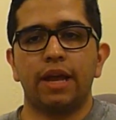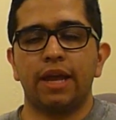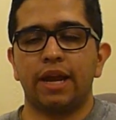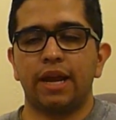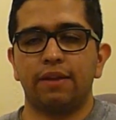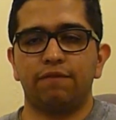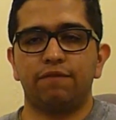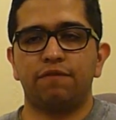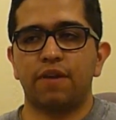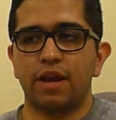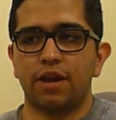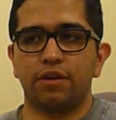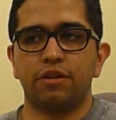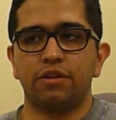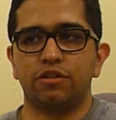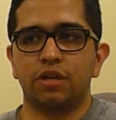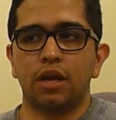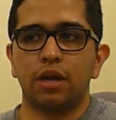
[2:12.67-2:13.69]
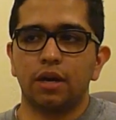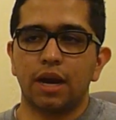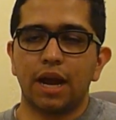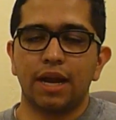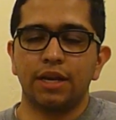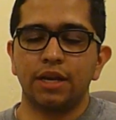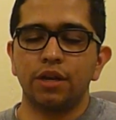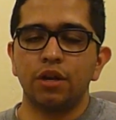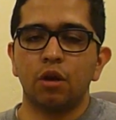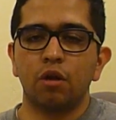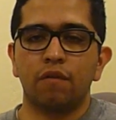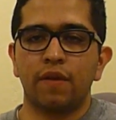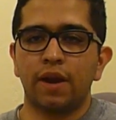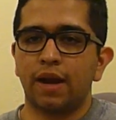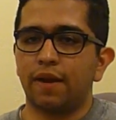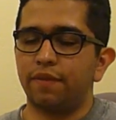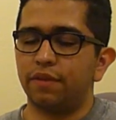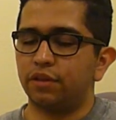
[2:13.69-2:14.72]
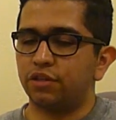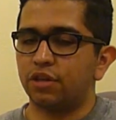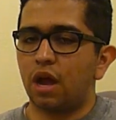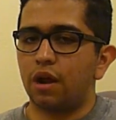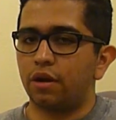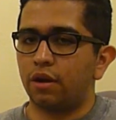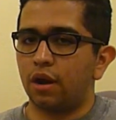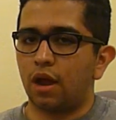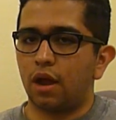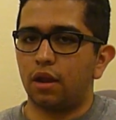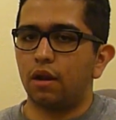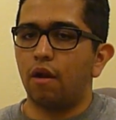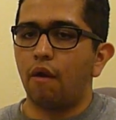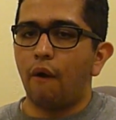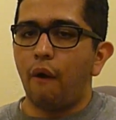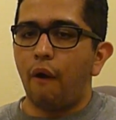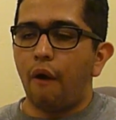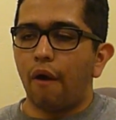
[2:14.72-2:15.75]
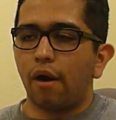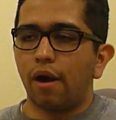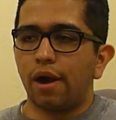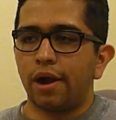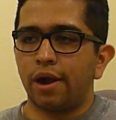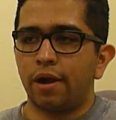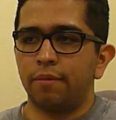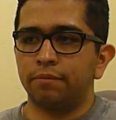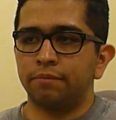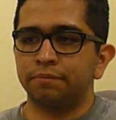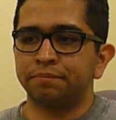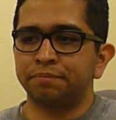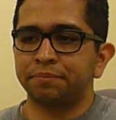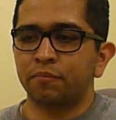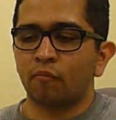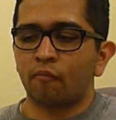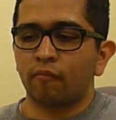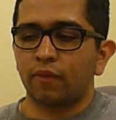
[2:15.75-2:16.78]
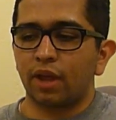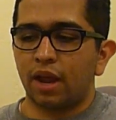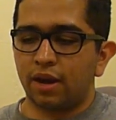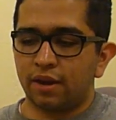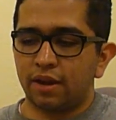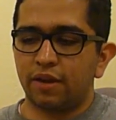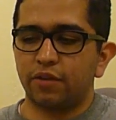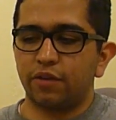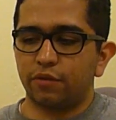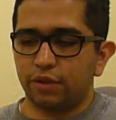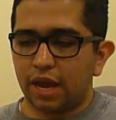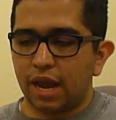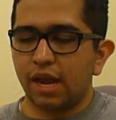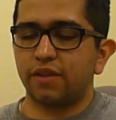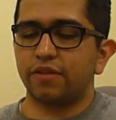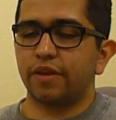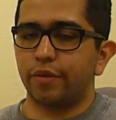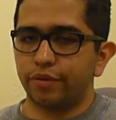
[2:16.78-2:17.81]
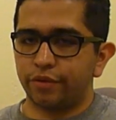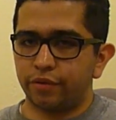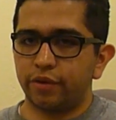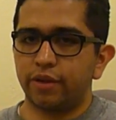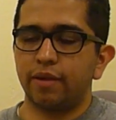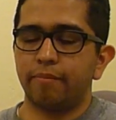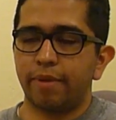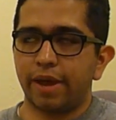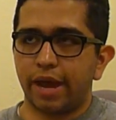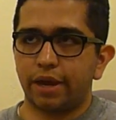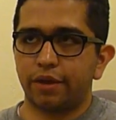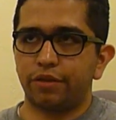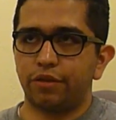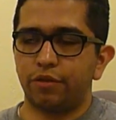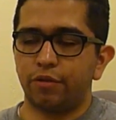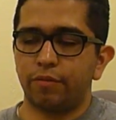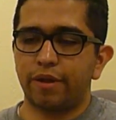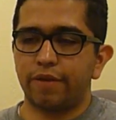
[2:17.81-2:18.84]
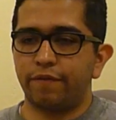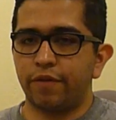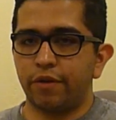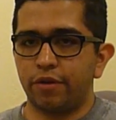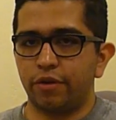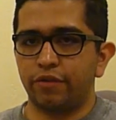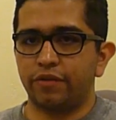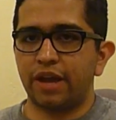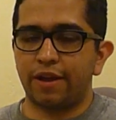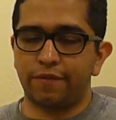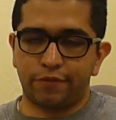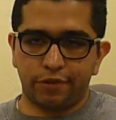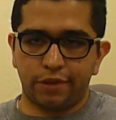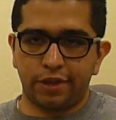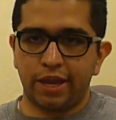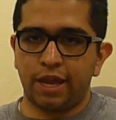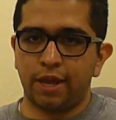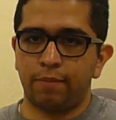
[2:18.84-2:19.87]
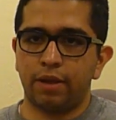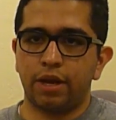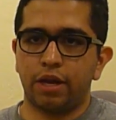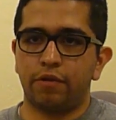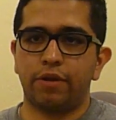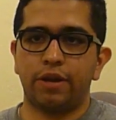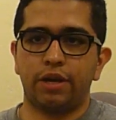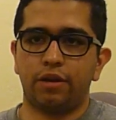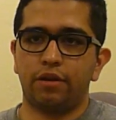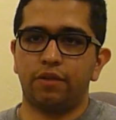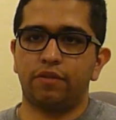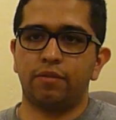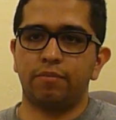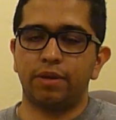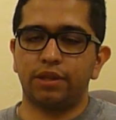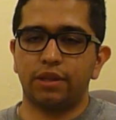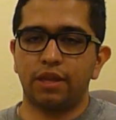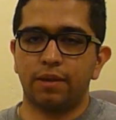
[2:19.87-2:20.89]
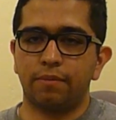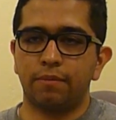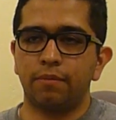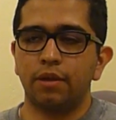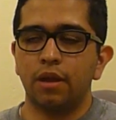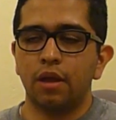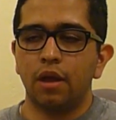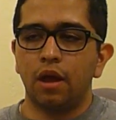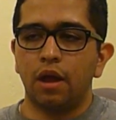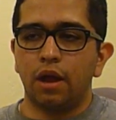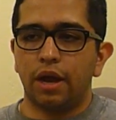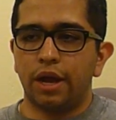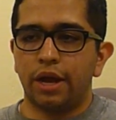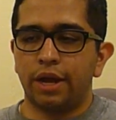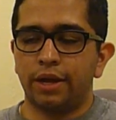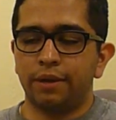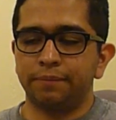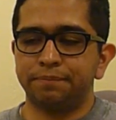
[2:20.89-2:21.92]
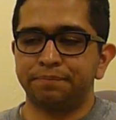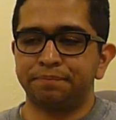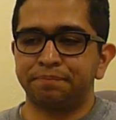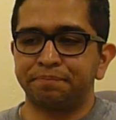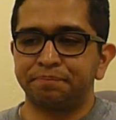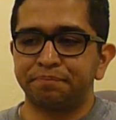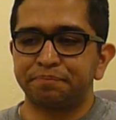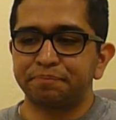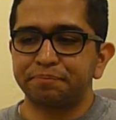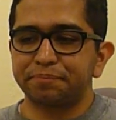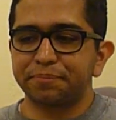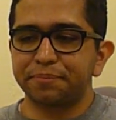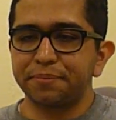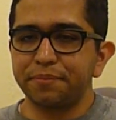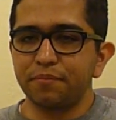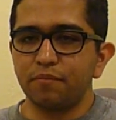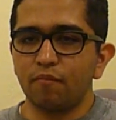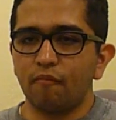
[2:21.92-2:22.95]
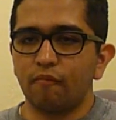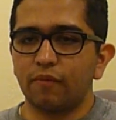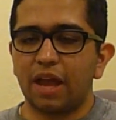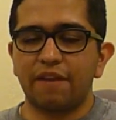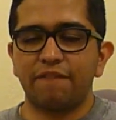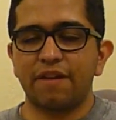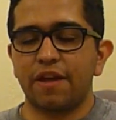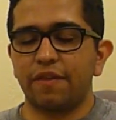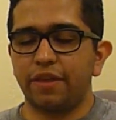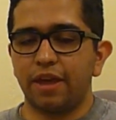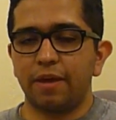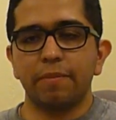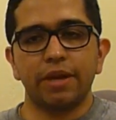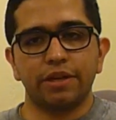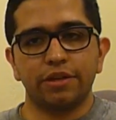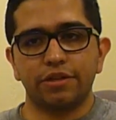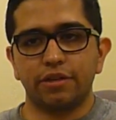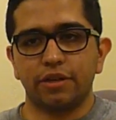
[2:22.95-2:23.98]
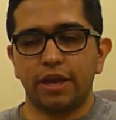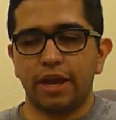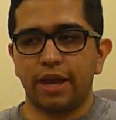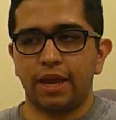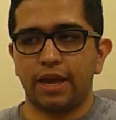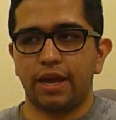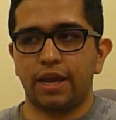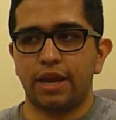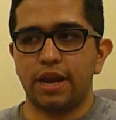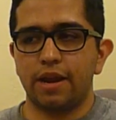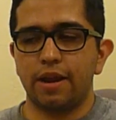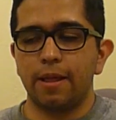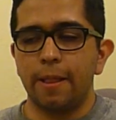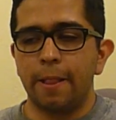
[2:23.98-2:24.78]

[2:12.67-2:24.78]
and I fired the shutter, I didn't know if I got the shot or not. And as I was looking back through my photos after the game, getting ready to submit them, I found the image, and